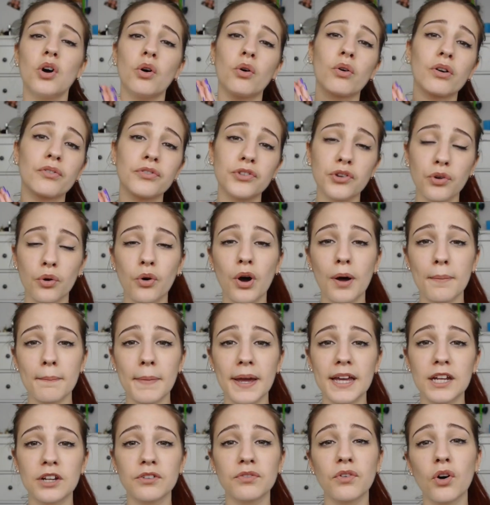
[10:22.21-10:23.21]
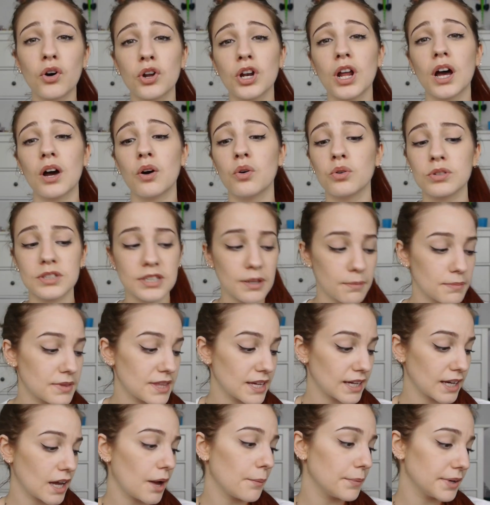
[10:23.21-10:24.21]
or if you're a maid of honour or
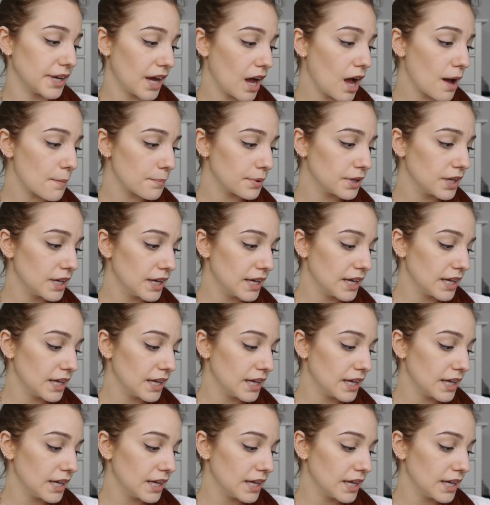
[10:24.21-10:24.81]
something coming up,